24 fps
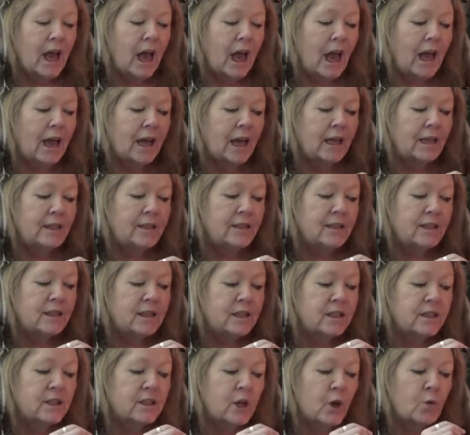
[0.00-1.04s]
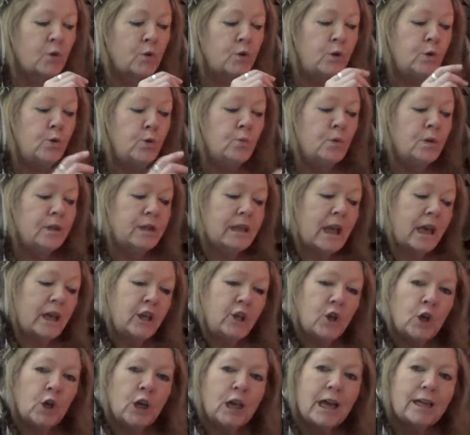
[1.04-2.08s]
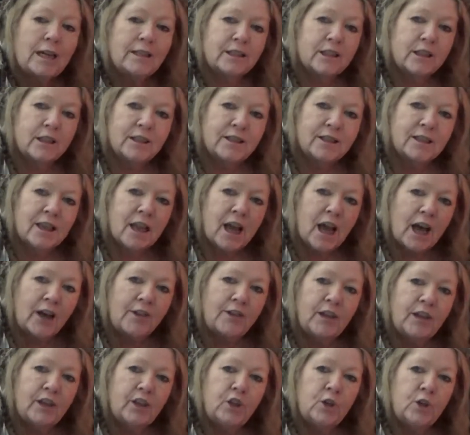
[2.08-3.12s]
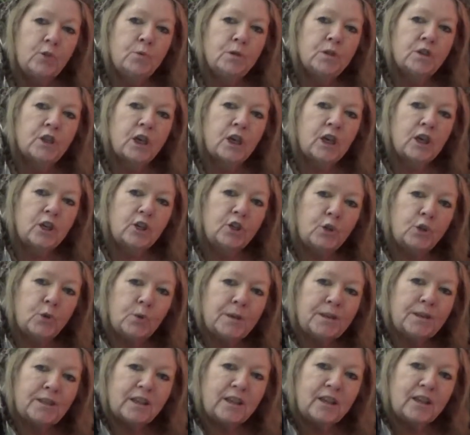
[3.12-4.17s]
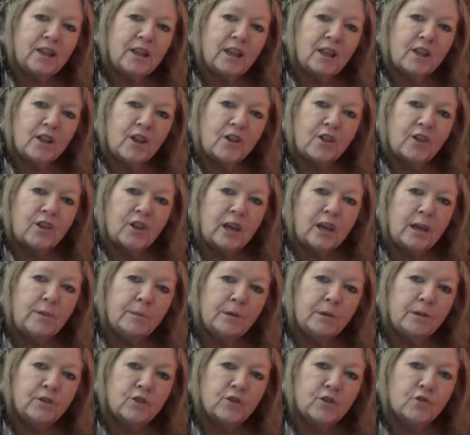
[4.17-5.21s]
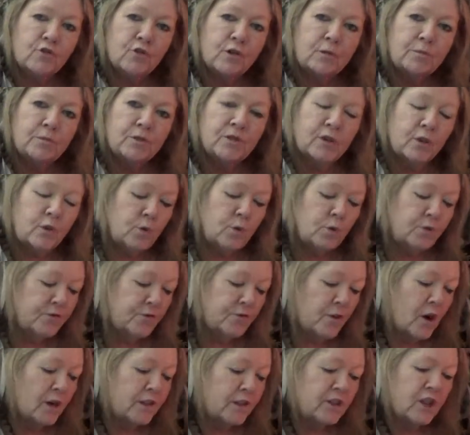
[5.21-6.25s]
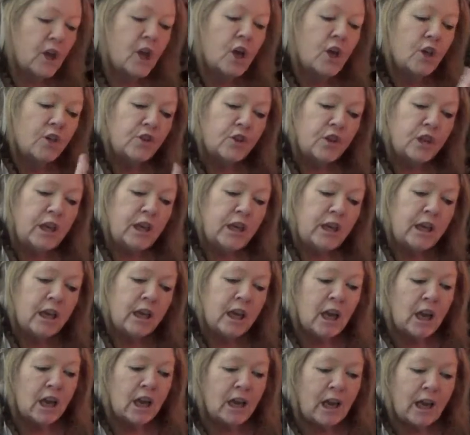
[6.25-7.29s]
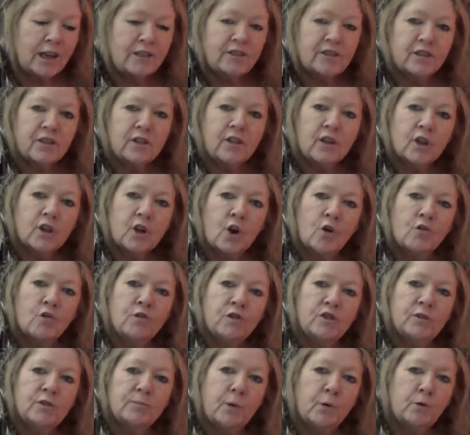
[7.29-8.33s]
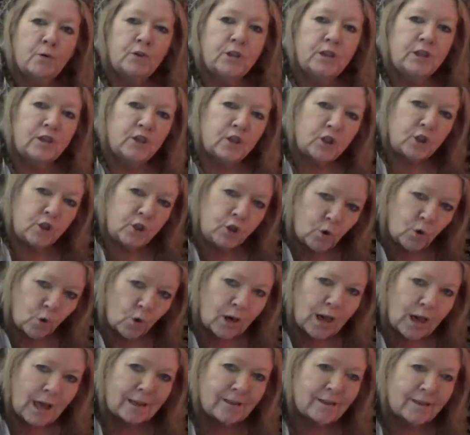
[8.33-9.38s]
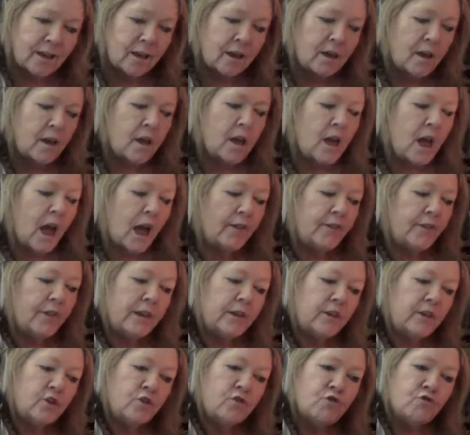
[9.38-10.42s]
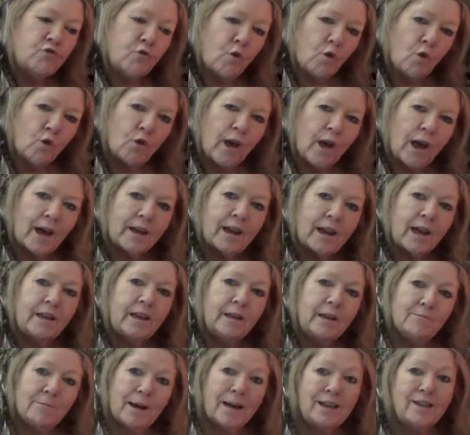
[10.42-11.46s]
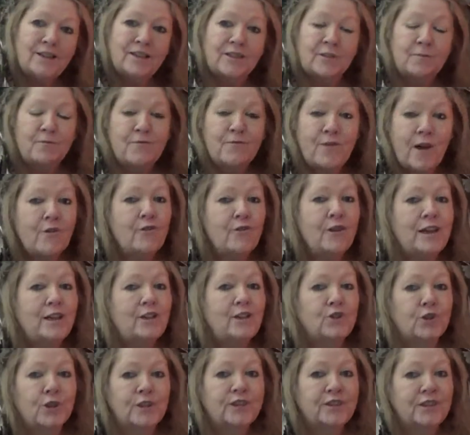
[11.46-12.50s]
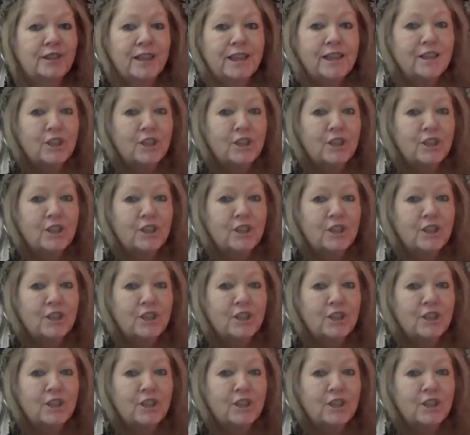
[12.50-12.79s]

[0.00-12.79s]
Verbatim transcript: and so you would get your letters and then you would do it in the Theban script. So you'd find the letter that corresponded to your letter and then draw that. And it makes some very interesting